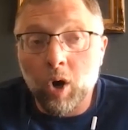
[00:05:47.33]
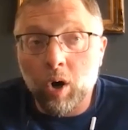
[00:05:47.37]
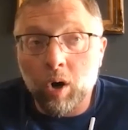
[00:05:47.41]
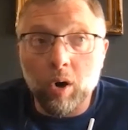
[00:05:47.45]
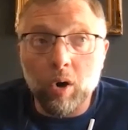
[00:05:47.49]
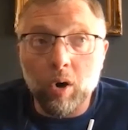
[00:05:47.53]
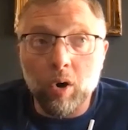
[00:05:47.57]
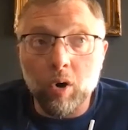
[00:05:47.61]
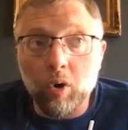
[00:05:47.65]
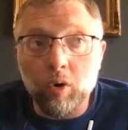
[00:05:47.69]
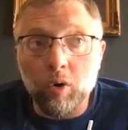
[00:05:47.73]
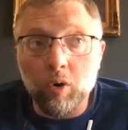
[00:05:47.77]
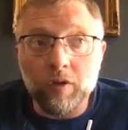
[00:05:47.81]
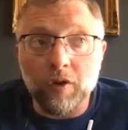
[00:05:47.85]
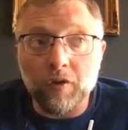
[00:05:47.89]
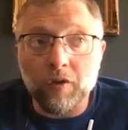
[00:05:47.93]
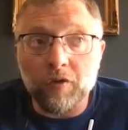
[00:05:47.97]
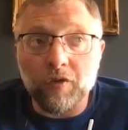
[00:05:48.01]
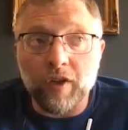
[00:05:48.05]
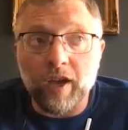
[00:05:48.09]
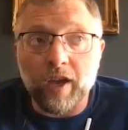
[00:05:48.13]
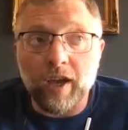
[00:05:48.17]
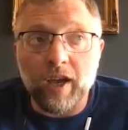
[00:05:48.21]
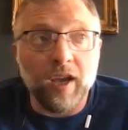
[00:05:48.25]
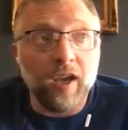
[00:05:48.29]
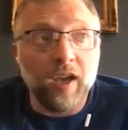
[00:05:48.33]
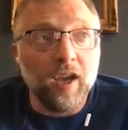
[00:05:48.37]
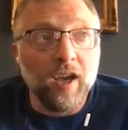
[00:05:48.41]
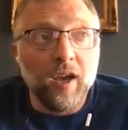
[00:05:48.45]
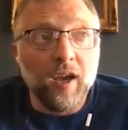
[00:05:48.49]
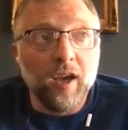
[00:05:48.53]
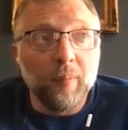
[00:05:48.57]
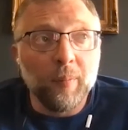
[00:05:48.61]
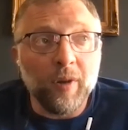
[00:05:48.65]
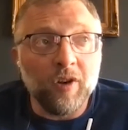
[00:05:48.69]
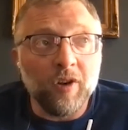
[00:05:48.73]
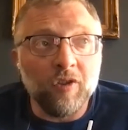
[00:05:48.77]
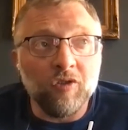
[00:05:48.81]
Oh, they'll say,
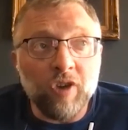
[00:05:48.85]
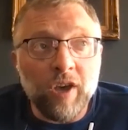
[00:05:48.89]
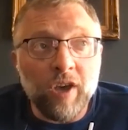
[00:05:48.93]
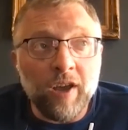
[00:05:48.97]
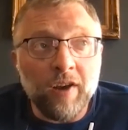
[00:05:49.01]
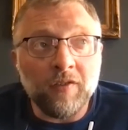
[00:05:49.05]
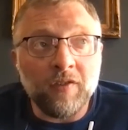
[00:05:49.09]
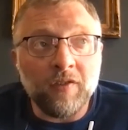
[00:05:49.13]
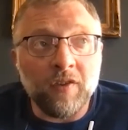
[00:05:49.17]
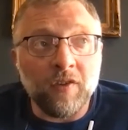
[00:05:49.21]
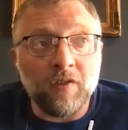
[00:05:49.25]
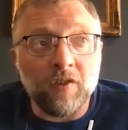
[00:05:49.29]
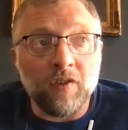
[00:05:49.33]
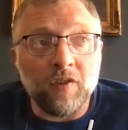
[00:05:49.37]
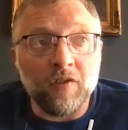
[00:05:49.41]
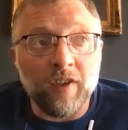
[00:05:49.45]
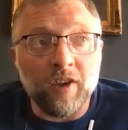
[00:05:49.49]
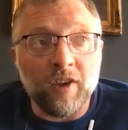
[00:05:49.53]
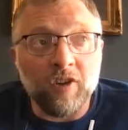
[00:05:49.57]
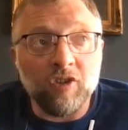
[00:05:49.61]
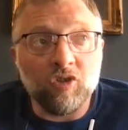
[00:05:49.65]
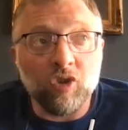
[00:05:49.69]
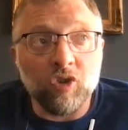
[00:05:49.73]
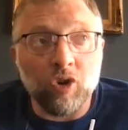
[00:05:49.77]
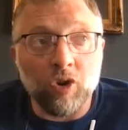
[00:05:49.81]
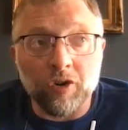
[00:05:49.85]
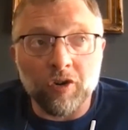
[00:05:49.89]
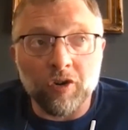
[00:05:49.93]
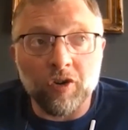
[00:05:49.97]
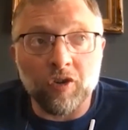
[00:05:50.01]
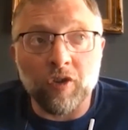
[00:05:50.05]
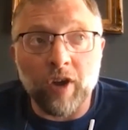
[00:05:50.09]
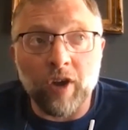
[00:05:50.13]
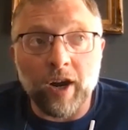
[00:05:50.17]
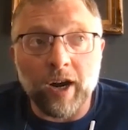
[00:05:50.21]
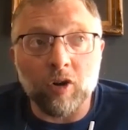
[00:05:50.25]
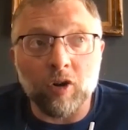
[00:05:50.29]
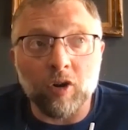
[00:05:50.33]
but in Genesis it says her
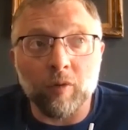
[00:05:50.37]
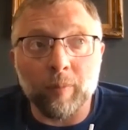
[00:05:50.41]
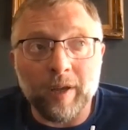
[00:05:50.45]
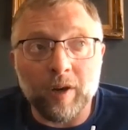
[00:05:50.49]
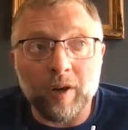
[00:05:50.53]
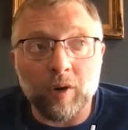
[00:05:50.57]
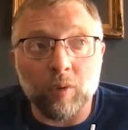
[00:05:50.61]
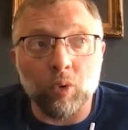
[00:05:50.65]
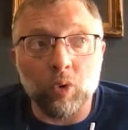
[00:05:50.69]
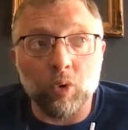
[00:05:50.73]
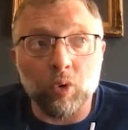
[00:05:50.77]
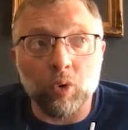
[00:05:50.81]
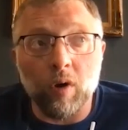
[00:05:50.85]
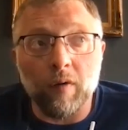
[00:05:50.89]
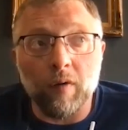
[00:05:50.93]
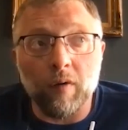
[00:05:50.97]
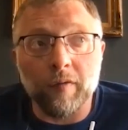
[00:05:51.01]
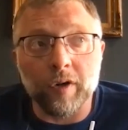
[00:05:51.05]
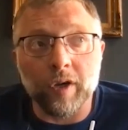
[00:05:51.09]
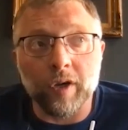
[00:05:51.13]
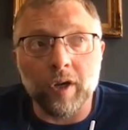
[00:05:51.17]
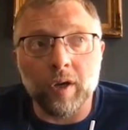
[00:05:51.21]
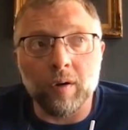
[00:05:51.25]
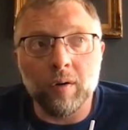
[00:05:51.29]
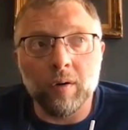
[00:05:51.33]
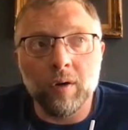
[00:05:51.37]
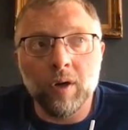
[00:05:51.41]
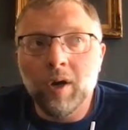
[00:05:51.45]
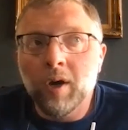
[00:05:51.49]
desire will be to rule over you.